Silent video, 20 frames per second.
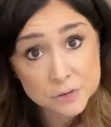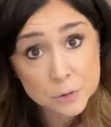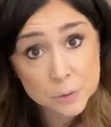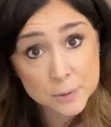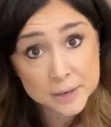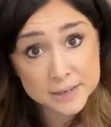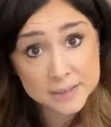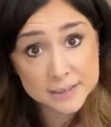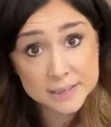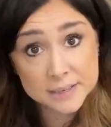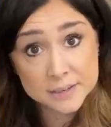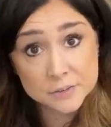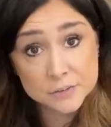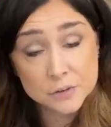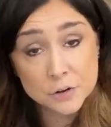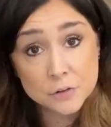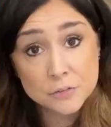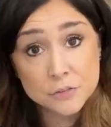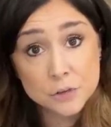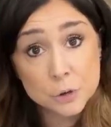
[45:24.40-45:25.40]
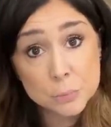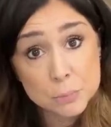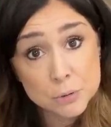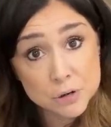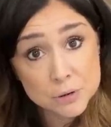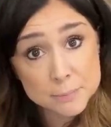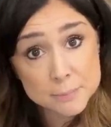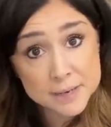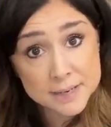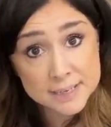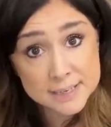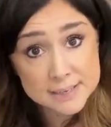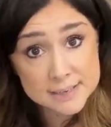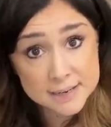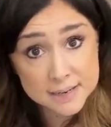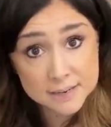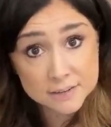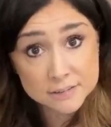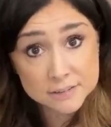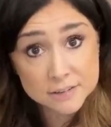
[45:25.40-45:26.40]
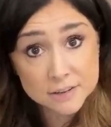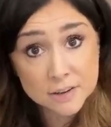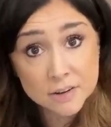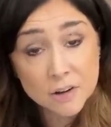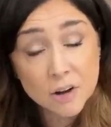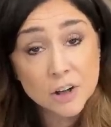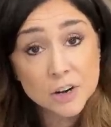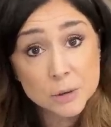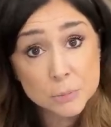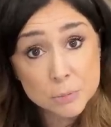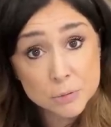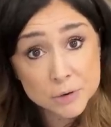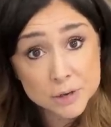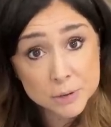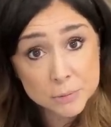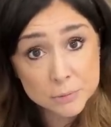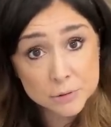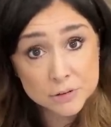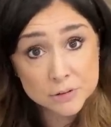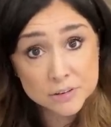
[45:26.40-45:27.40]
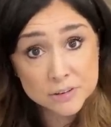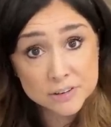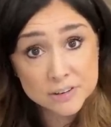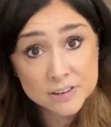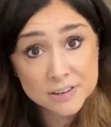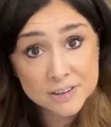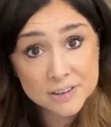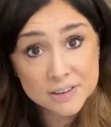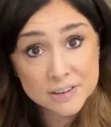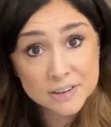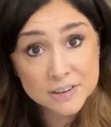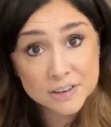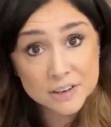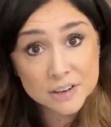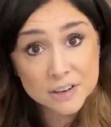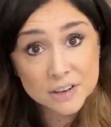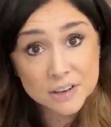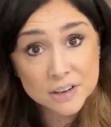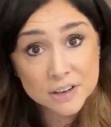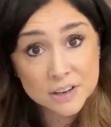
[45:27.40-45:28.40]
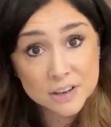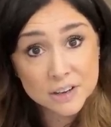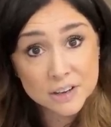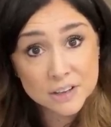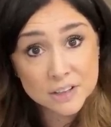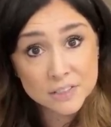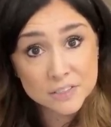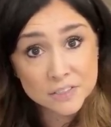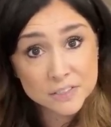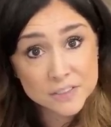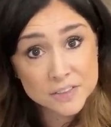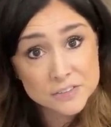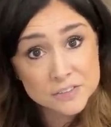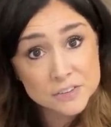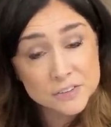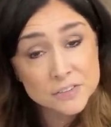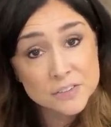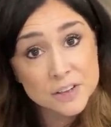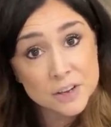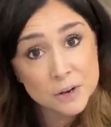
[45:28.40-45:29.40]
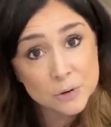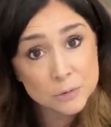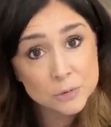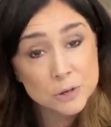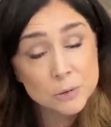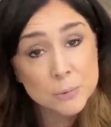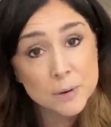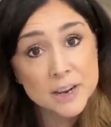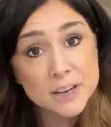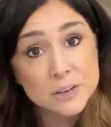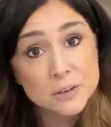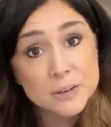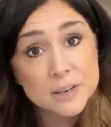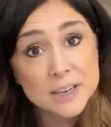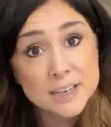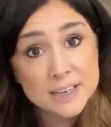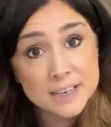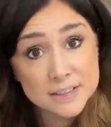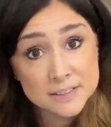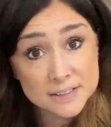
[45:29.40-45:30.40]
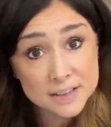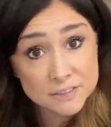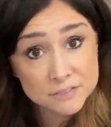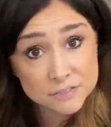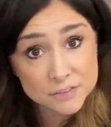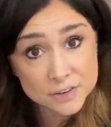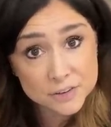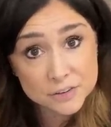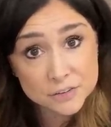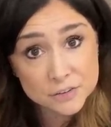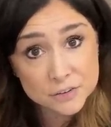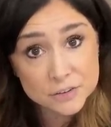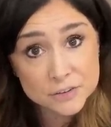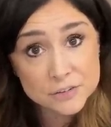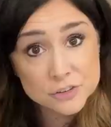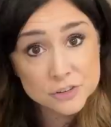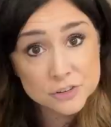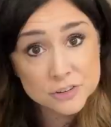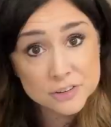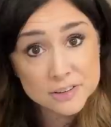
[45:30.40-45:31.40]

quickly. So if you put money down on a pre-order, this is the only way you can get that free serger.